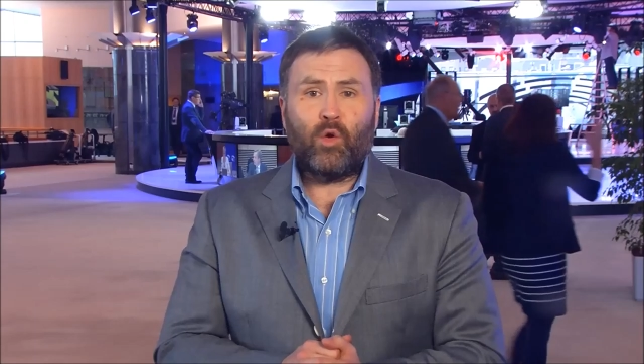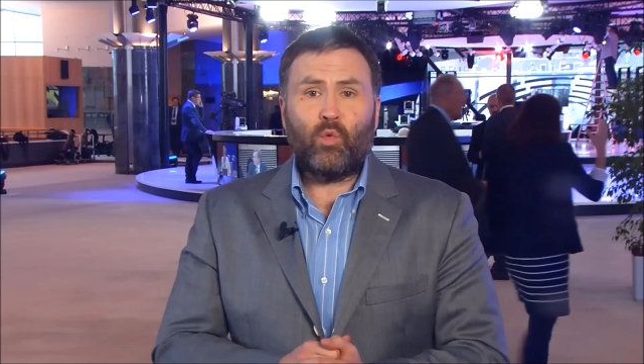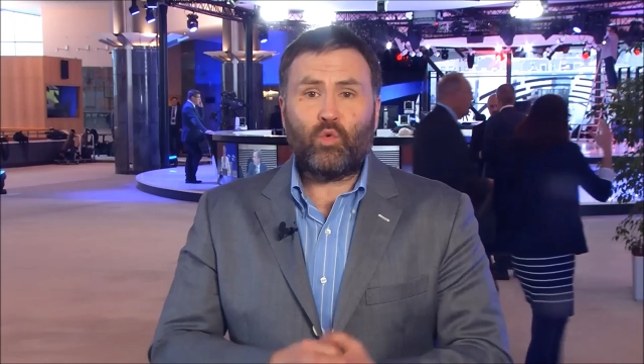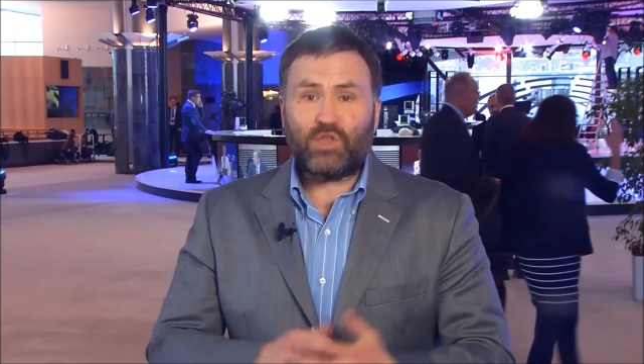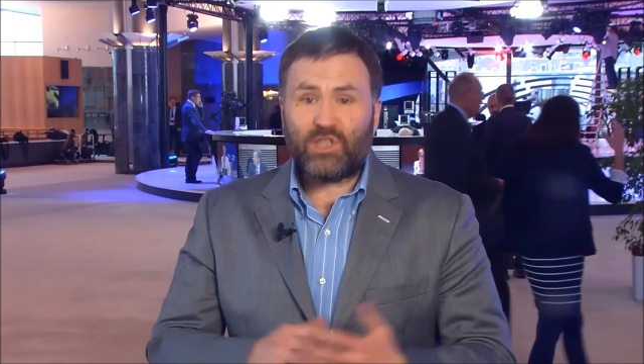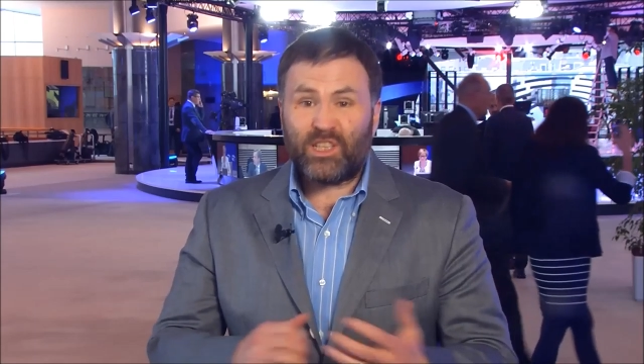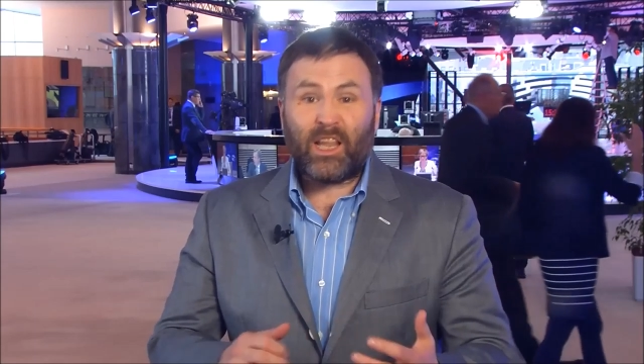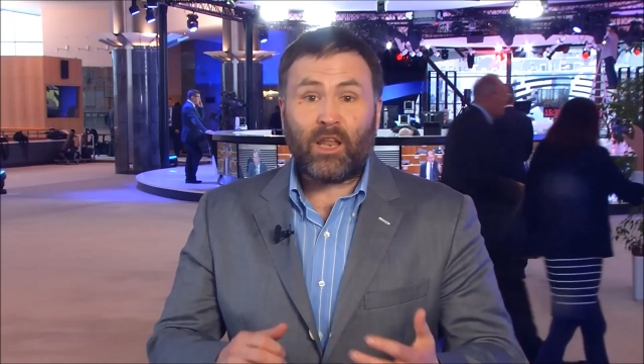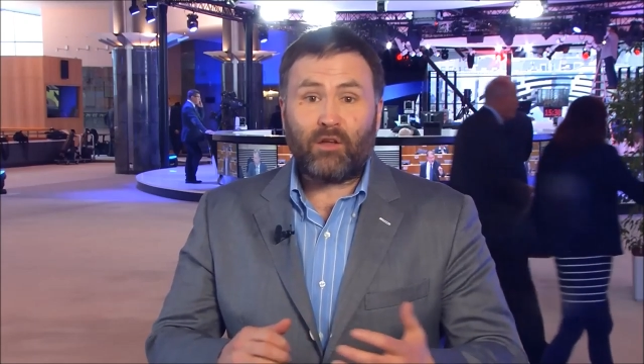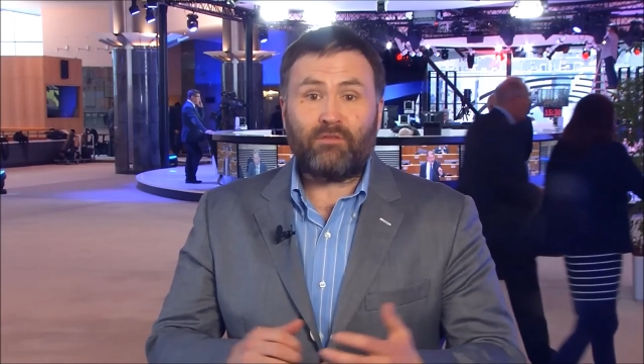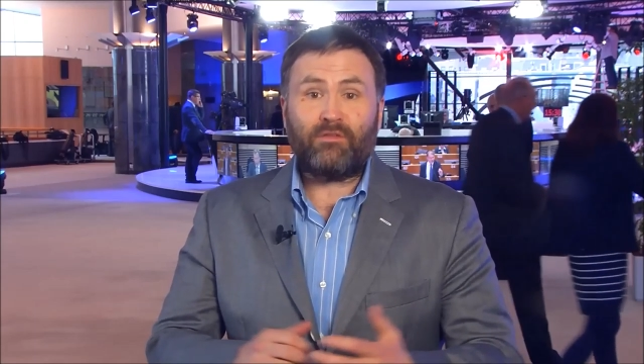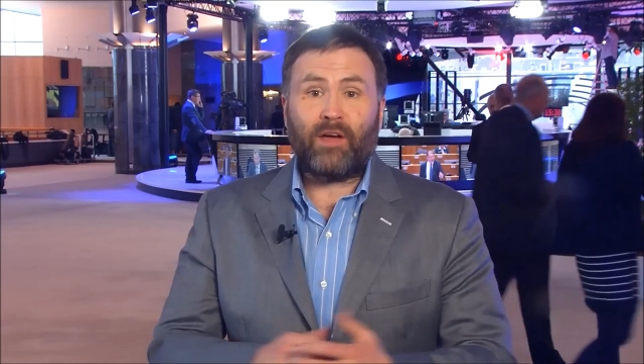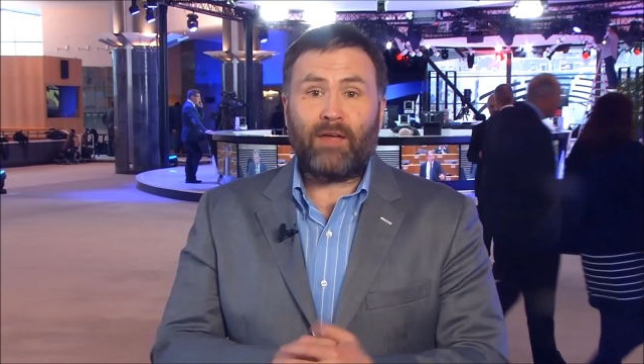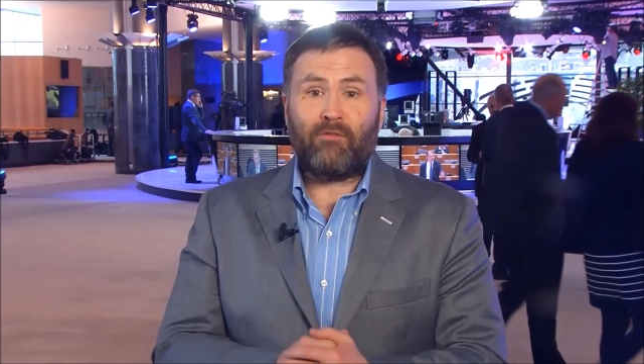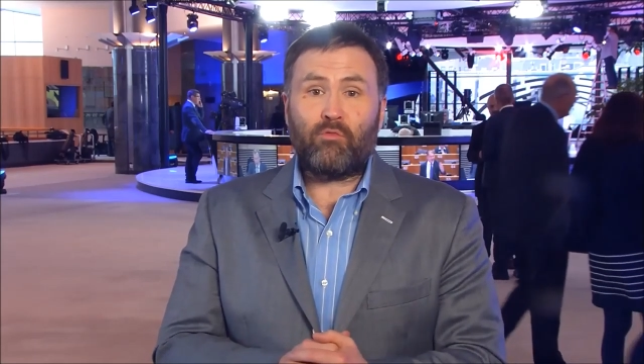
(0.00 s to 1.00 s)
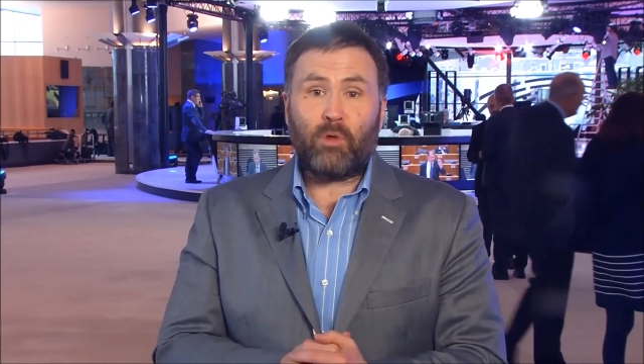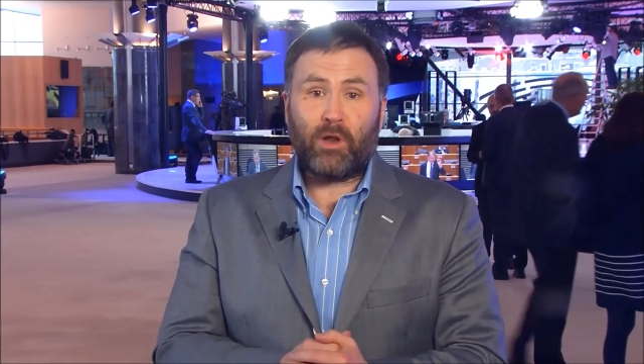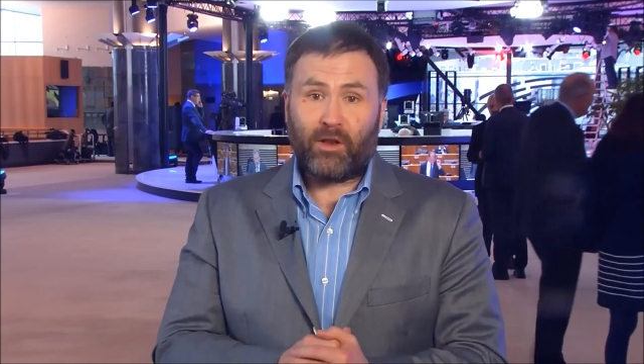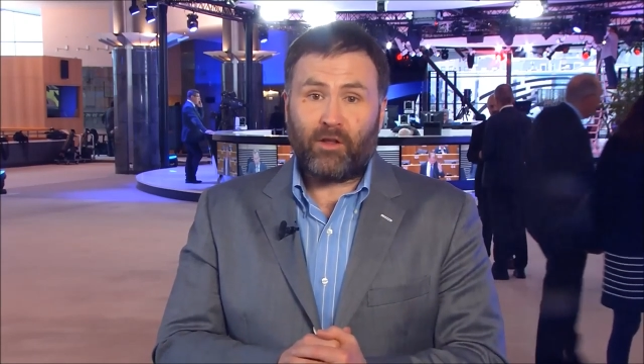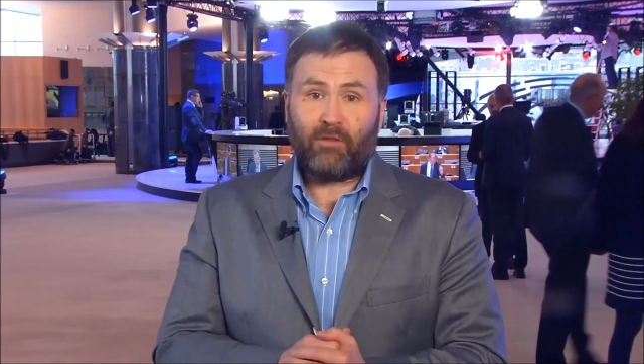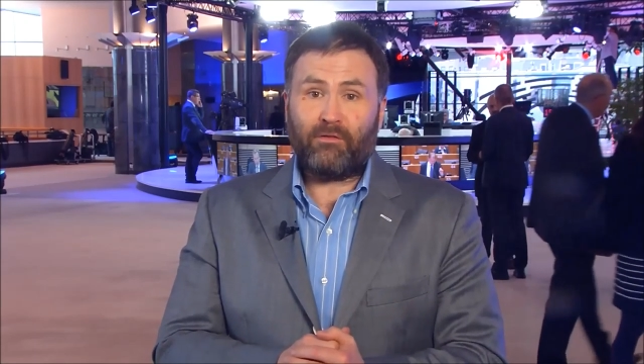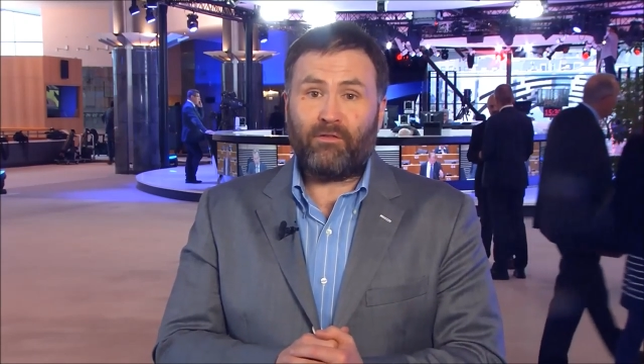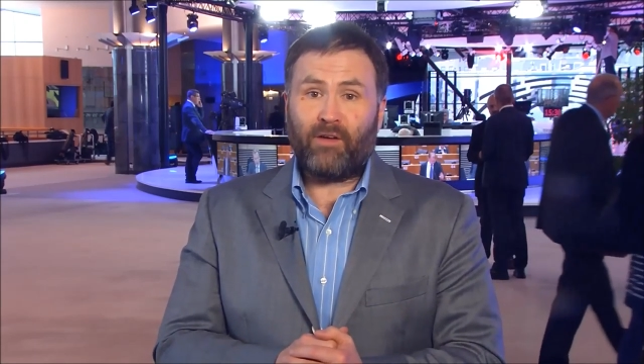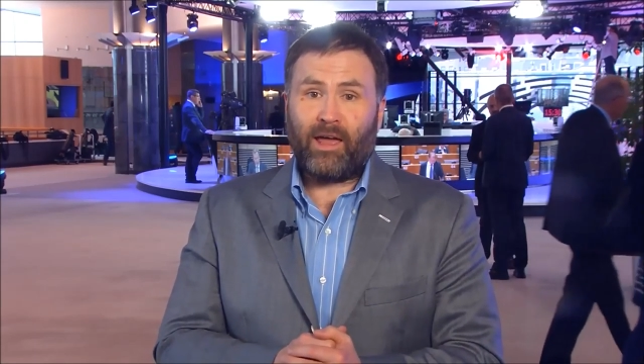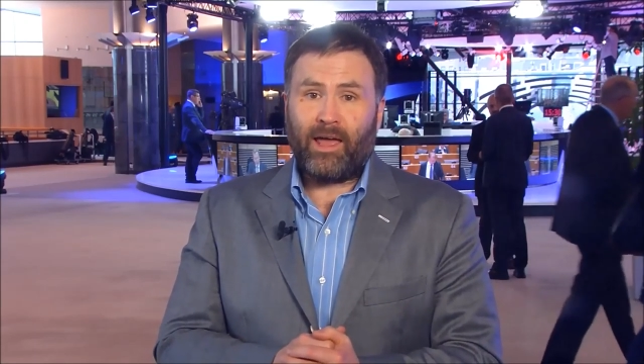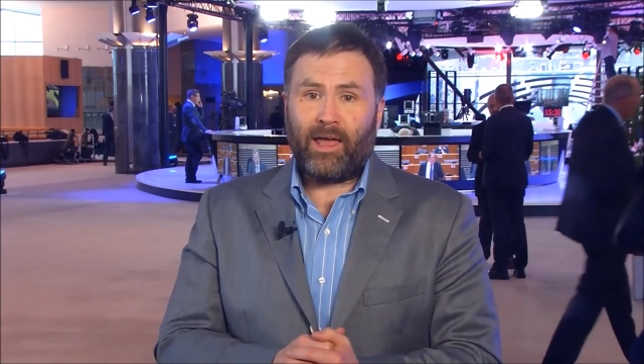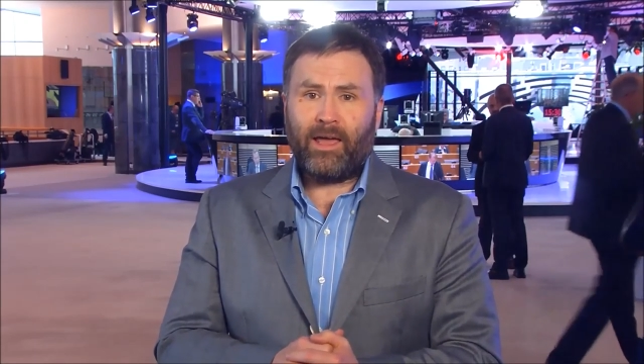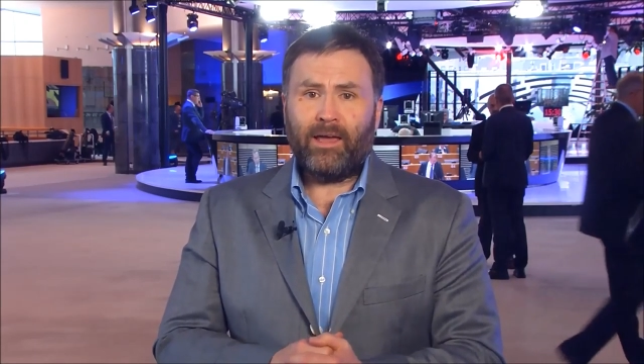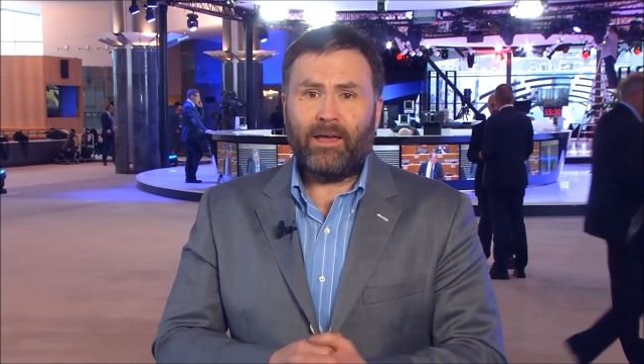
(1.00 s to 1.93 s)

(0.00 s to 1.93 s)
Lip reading: was still unfavourable and unfair